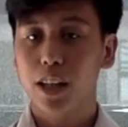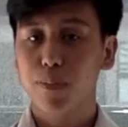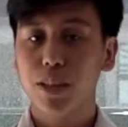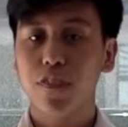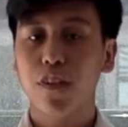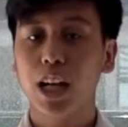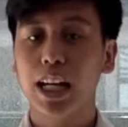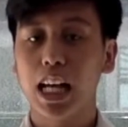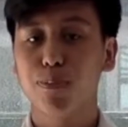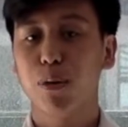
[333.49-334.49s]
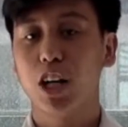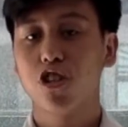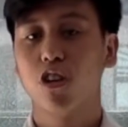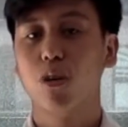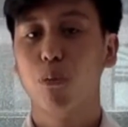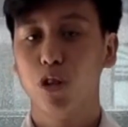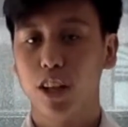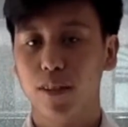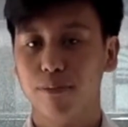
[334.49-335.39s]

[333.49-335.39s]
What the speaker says: specifically aspiration pneumonia.